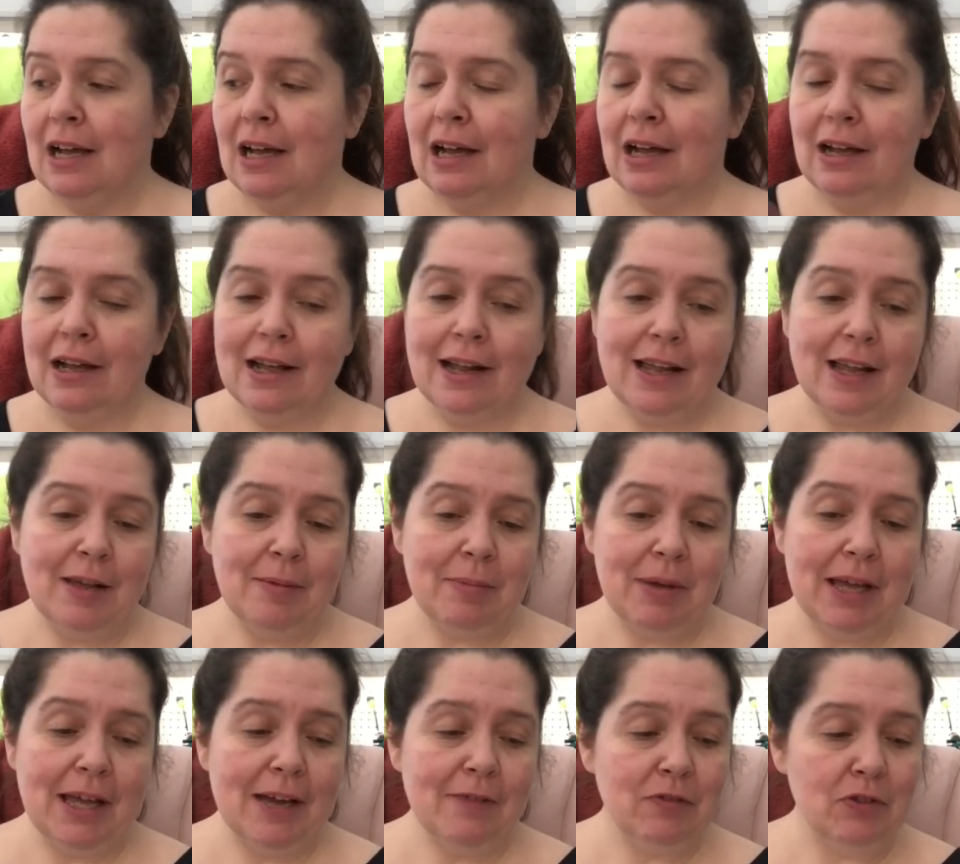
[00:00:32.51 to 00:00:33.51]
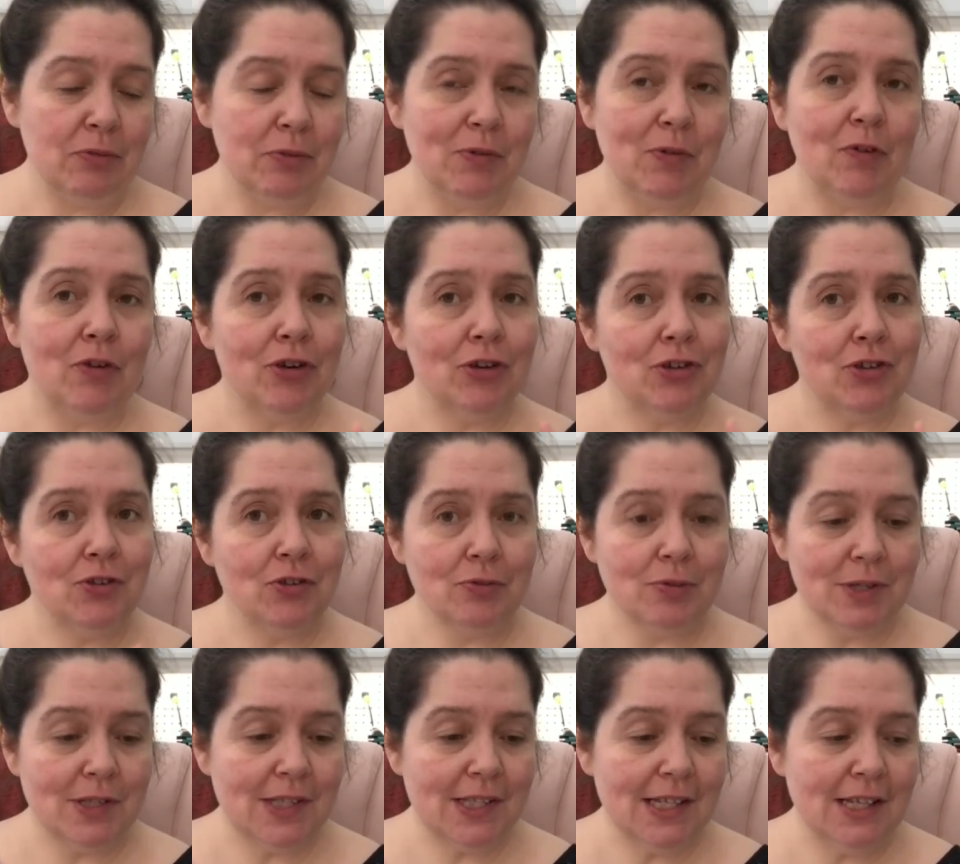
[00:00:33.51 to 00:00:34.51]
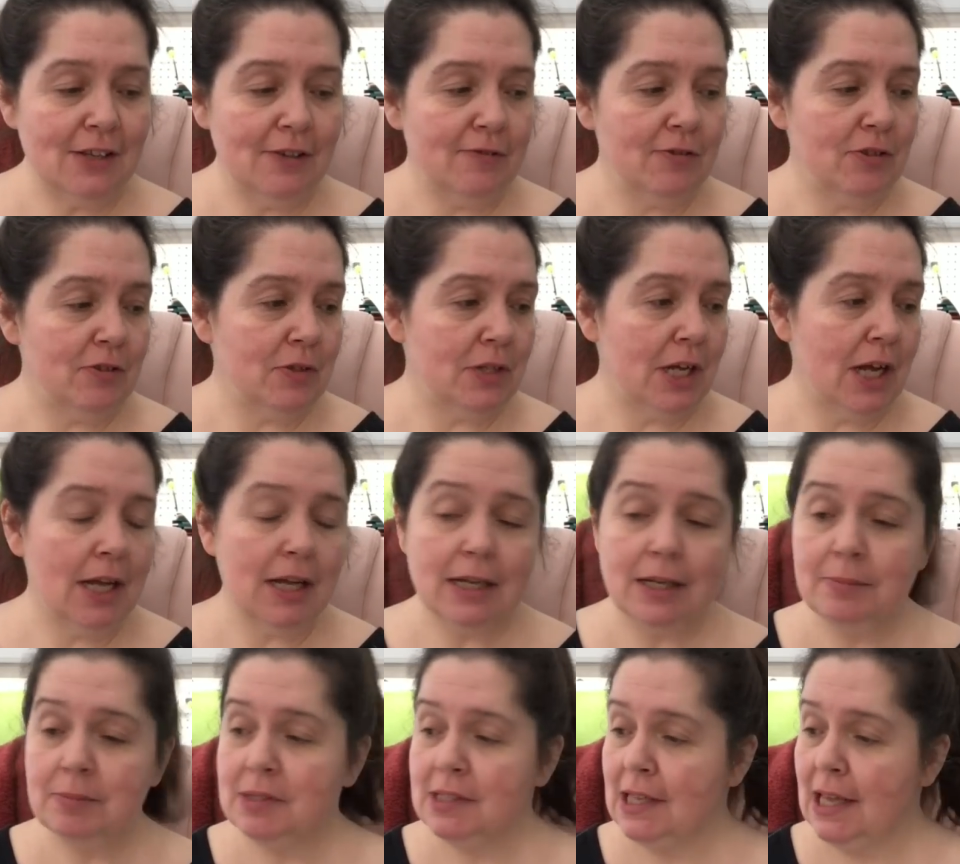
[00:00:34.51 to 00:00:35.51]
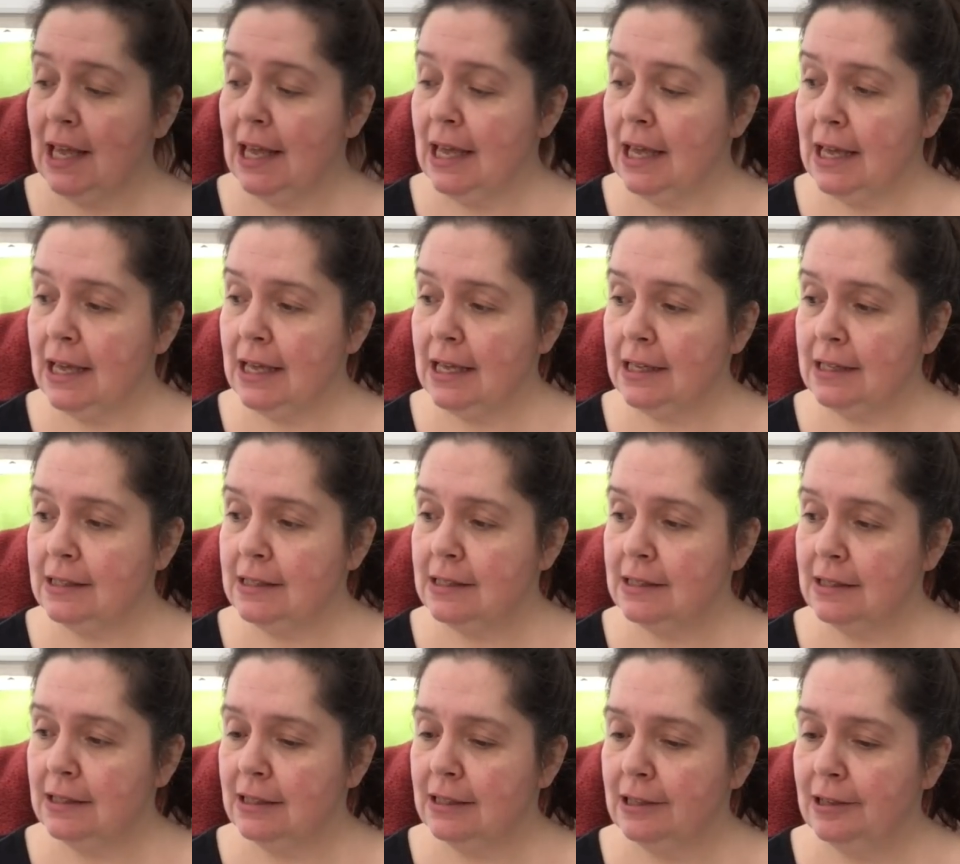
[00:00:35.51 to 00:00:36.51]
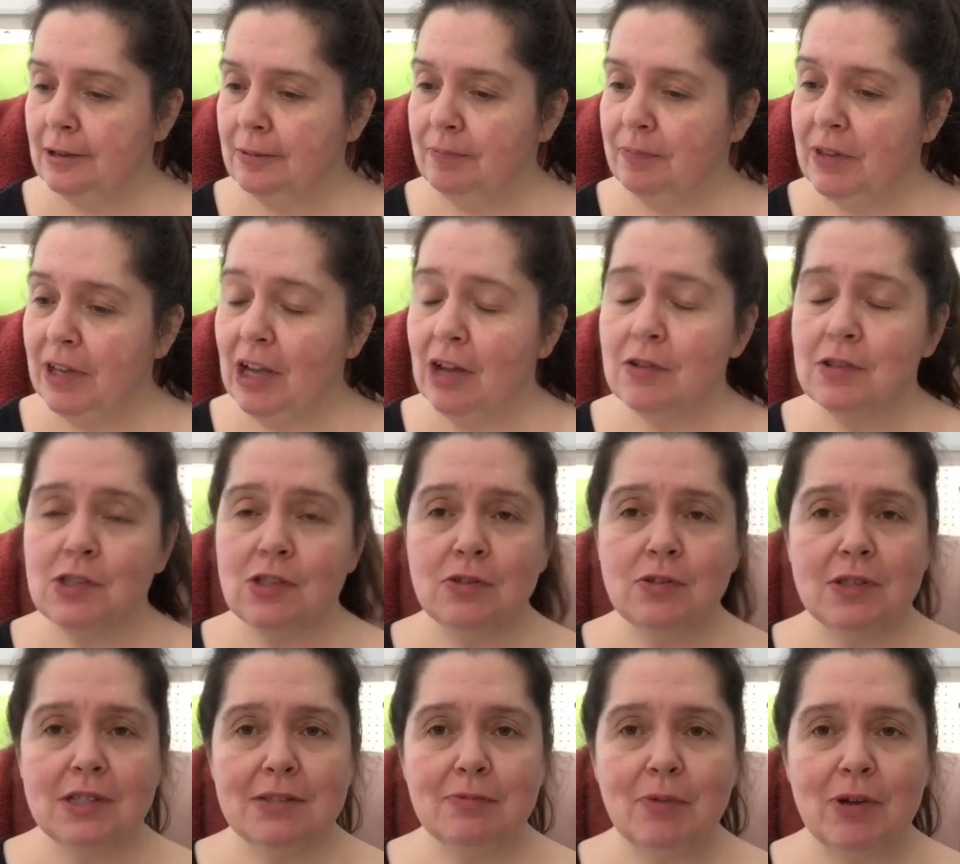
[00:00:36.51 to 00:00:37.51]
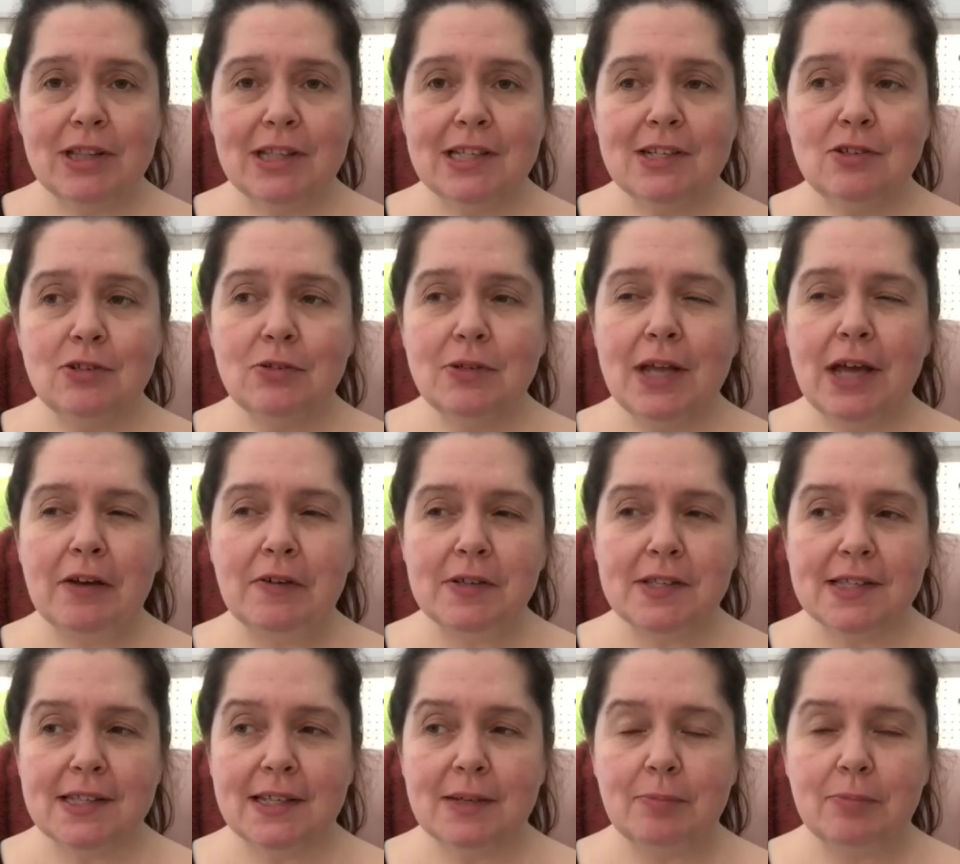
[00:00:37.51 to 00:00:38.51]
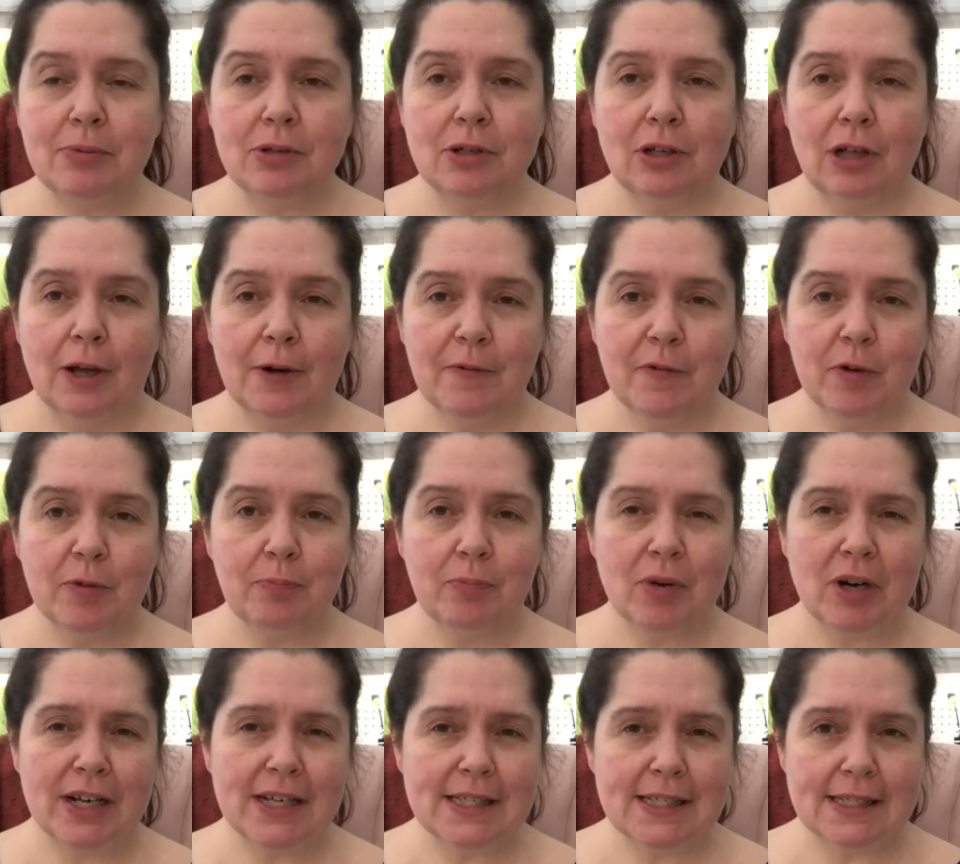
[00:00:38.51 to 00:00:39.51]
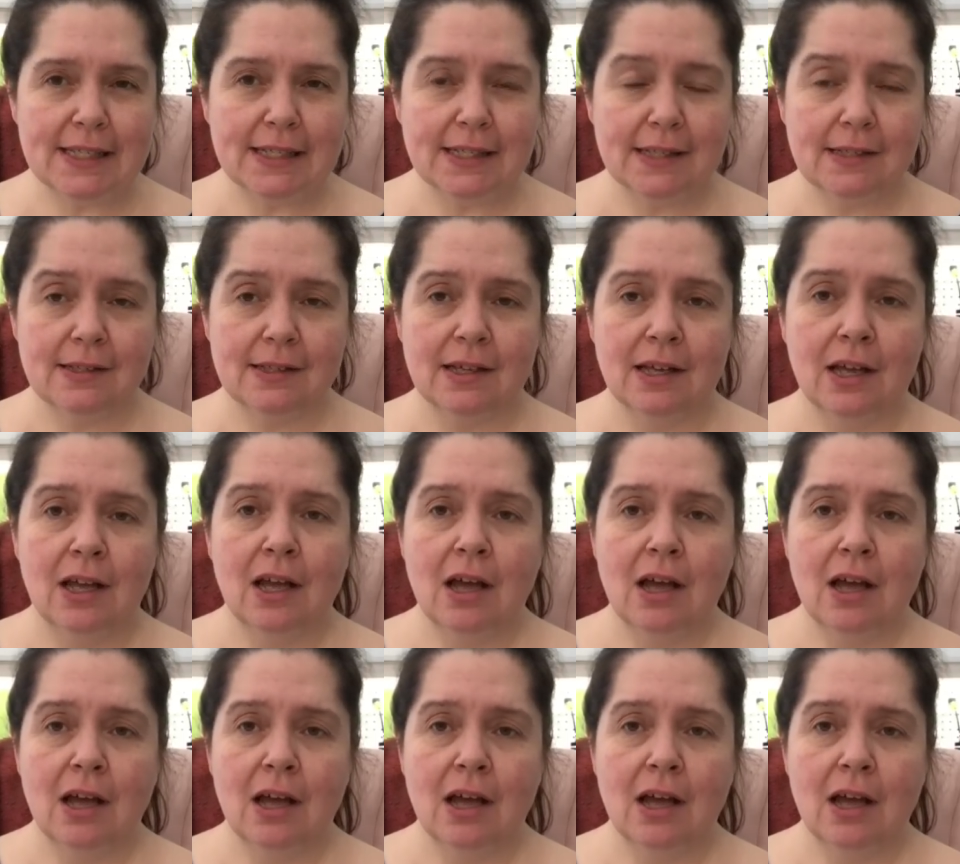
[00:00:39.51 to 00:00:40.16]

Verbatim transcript: I may have to refer to the receipt a few times and um, they also, what they do now is they put a lot of their prices